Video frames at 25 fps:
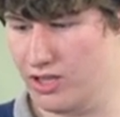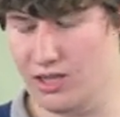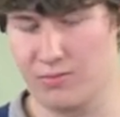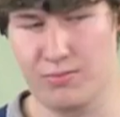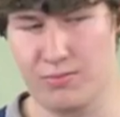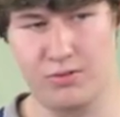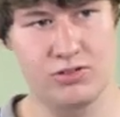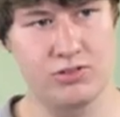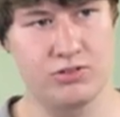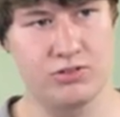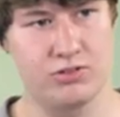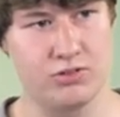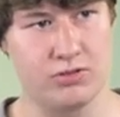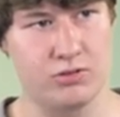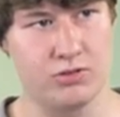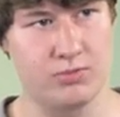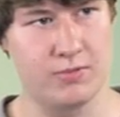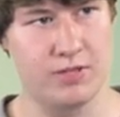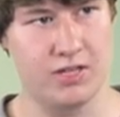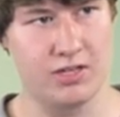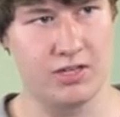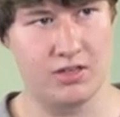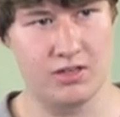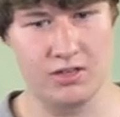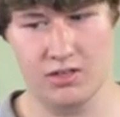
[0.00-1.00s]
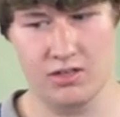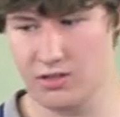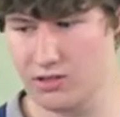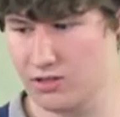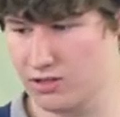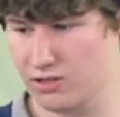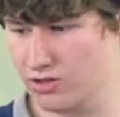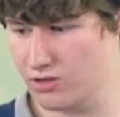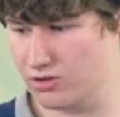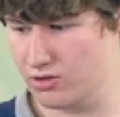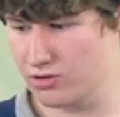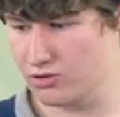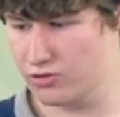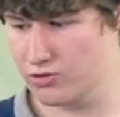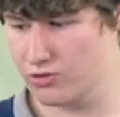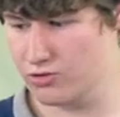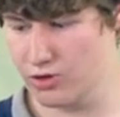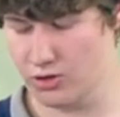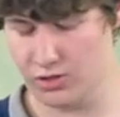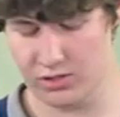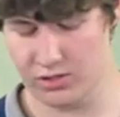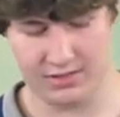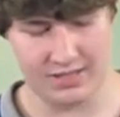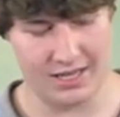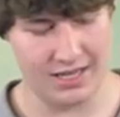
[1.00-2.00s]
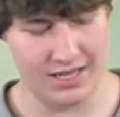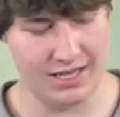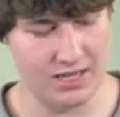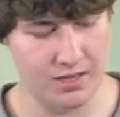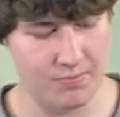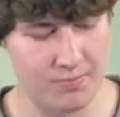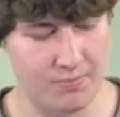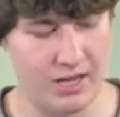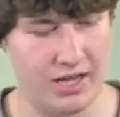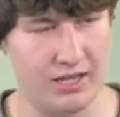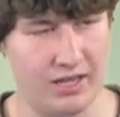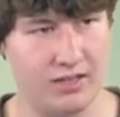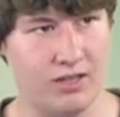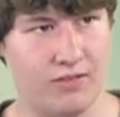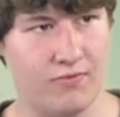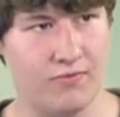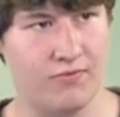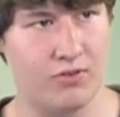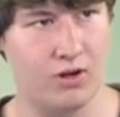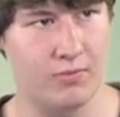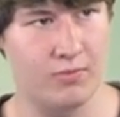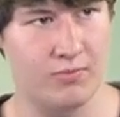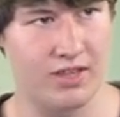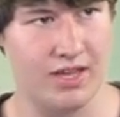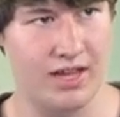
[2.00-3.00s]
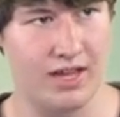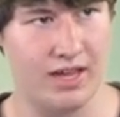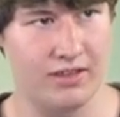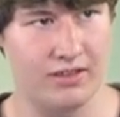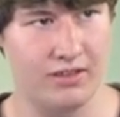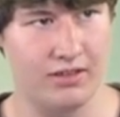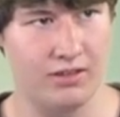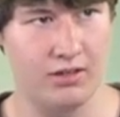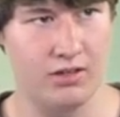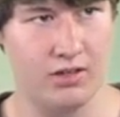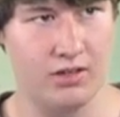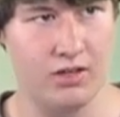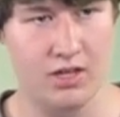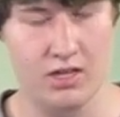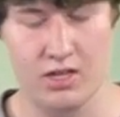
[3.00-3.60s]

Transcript: able to be uh, controlled independent from the other.